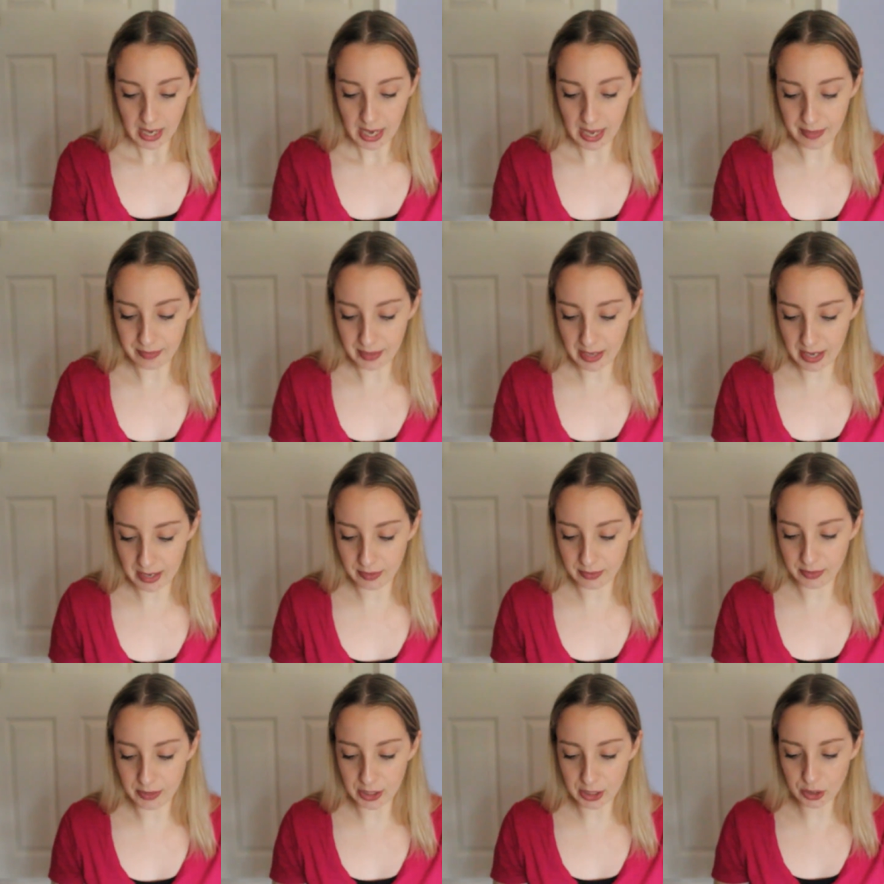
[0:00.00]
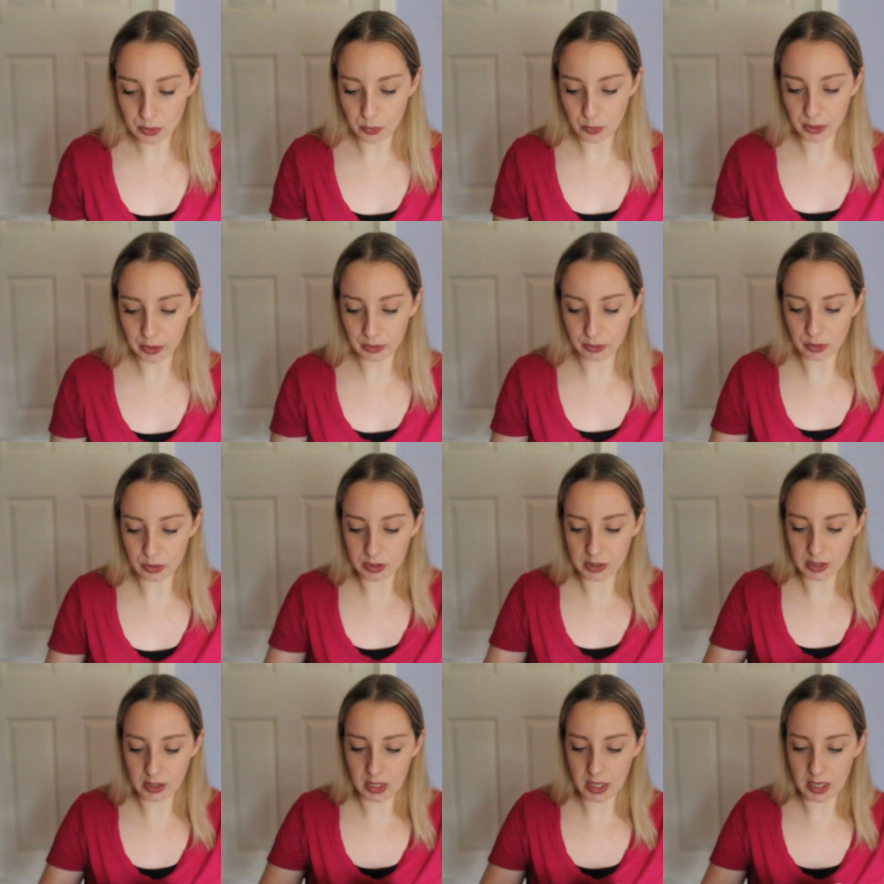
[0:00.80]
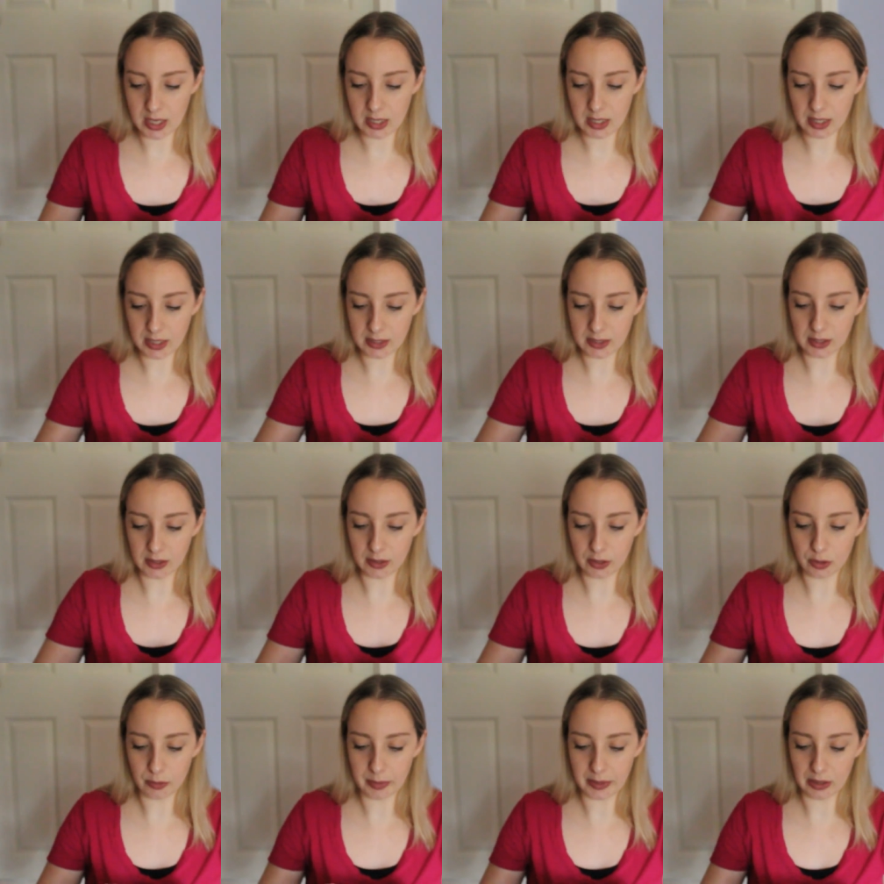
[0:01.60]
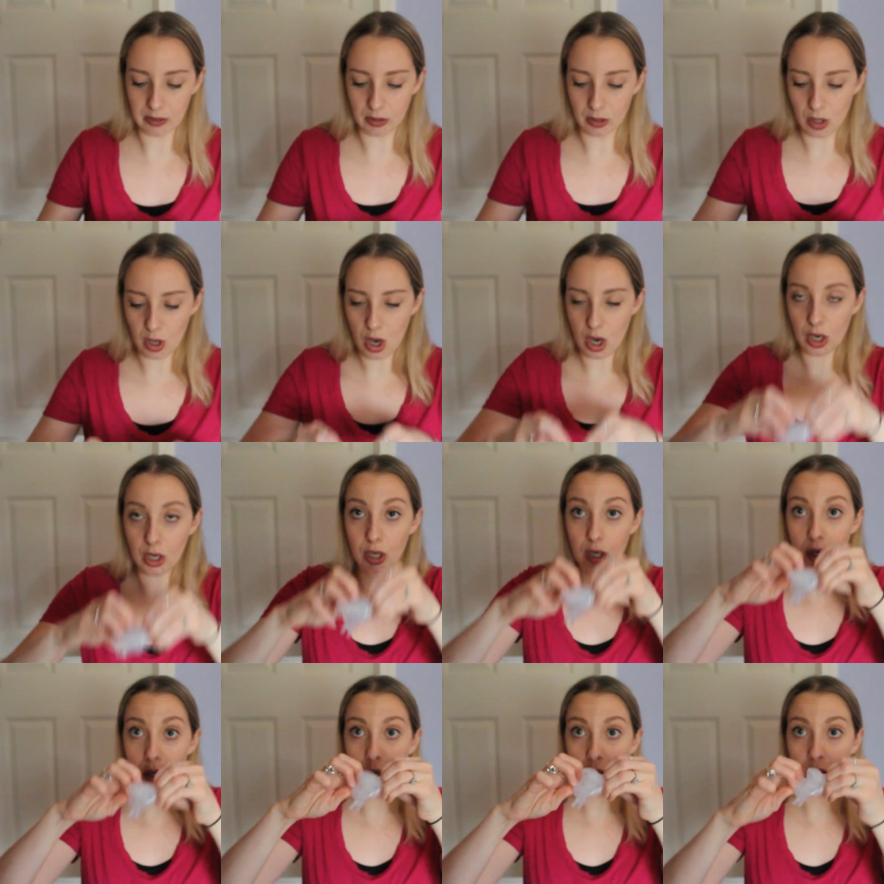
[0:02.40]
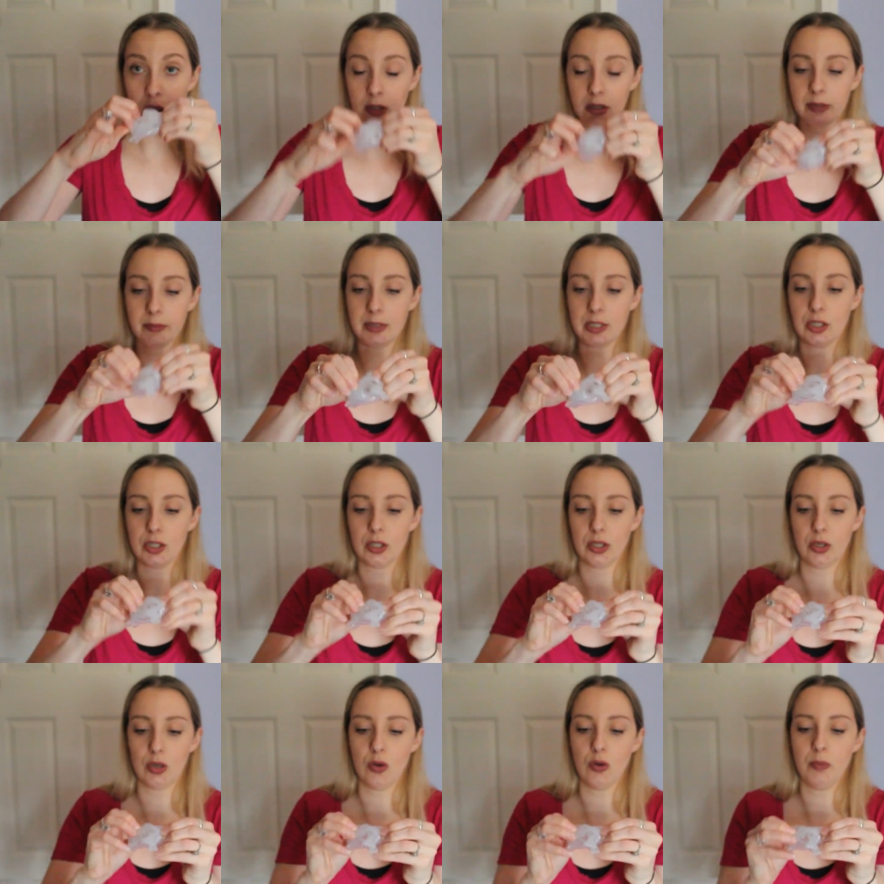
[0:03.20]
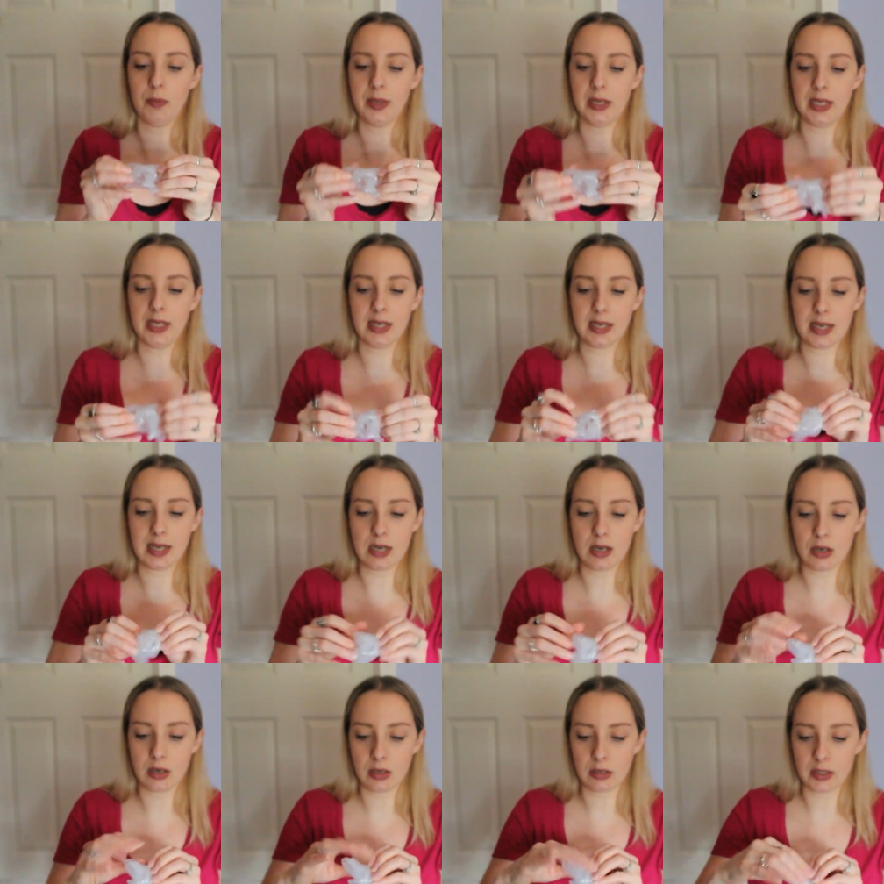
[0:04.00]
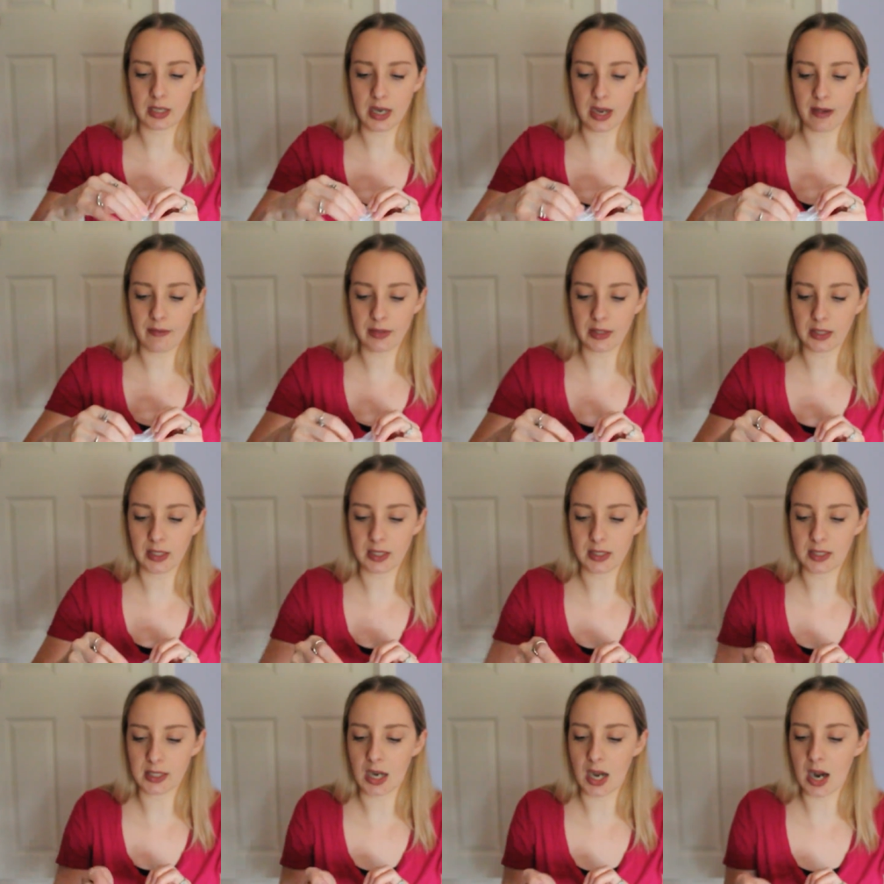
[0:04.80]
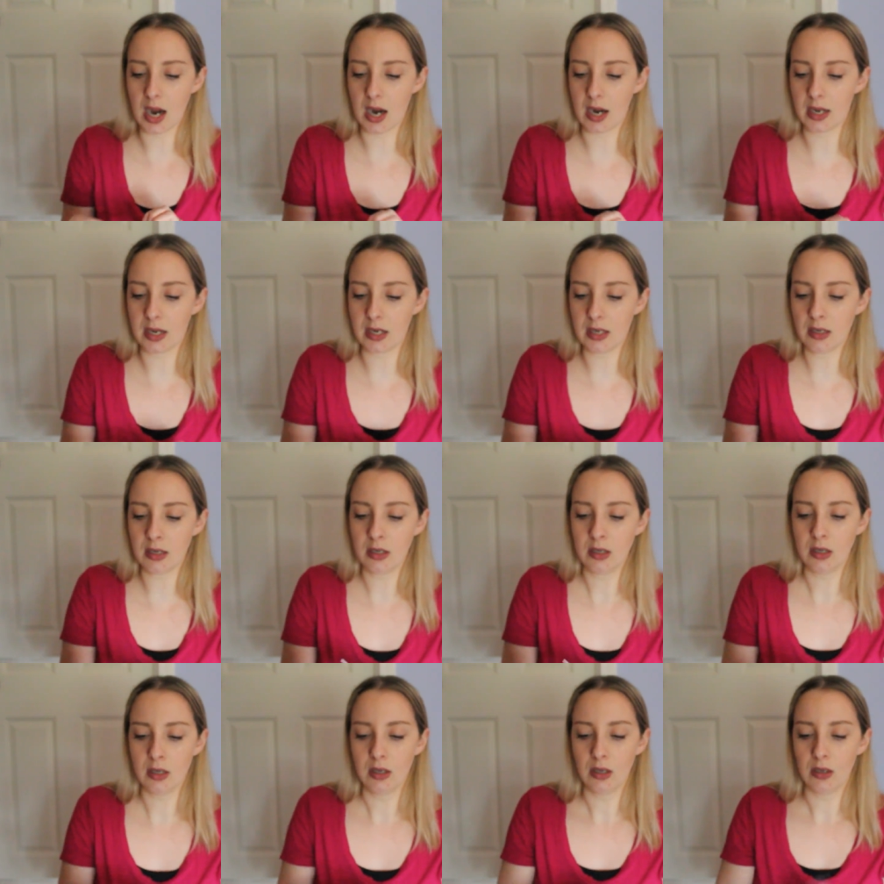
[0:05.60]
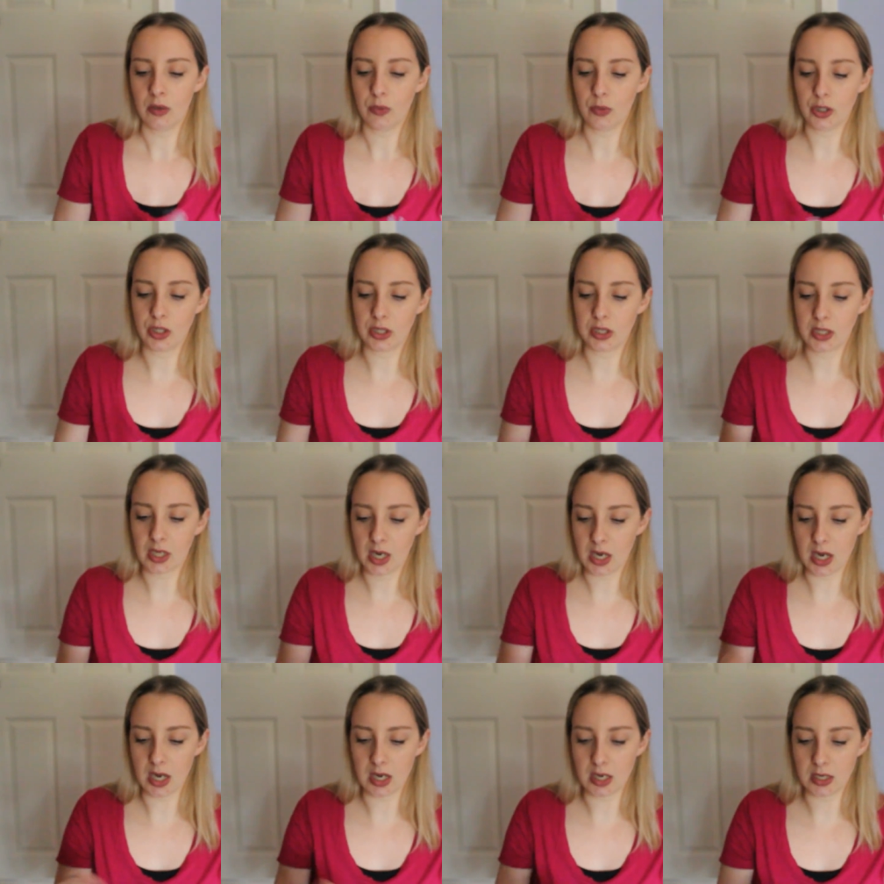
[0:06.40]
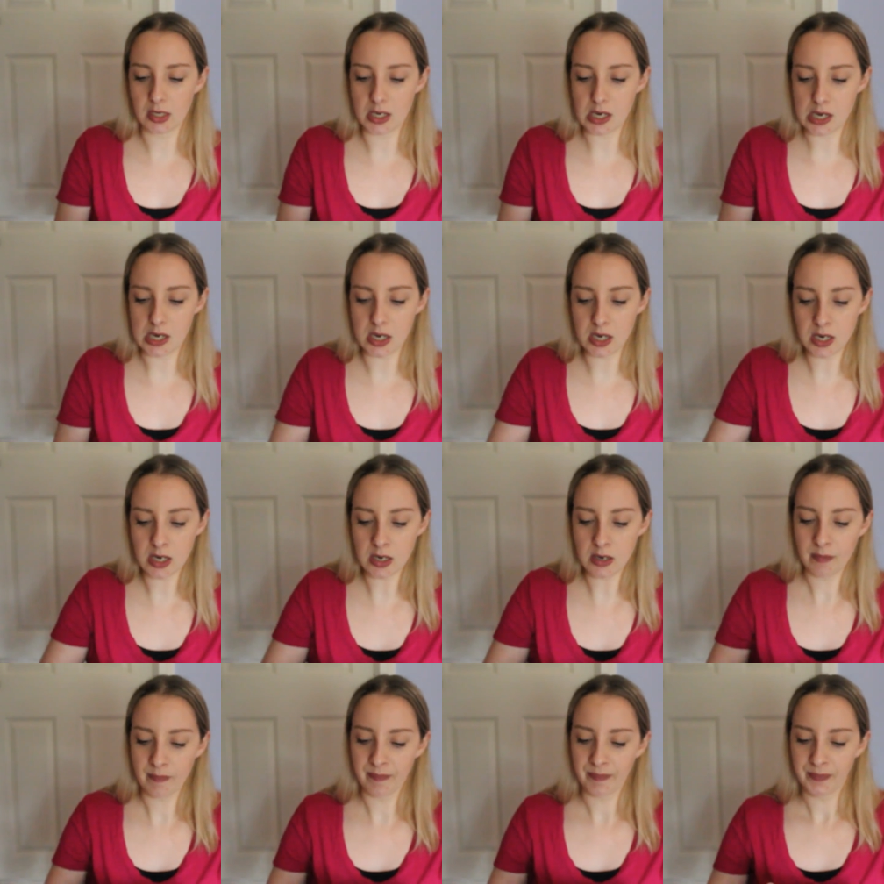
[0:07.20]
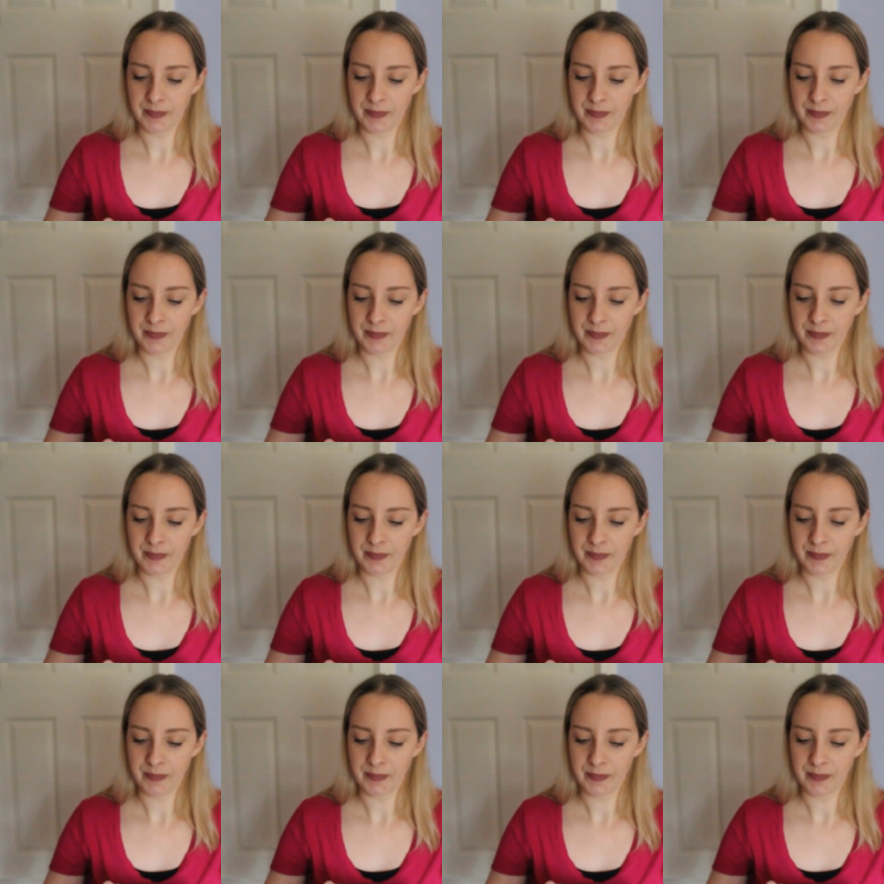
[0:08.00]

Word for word: And then this one looks like it's a little bit longer. Let me just open it here. They have it like tied, which is handy.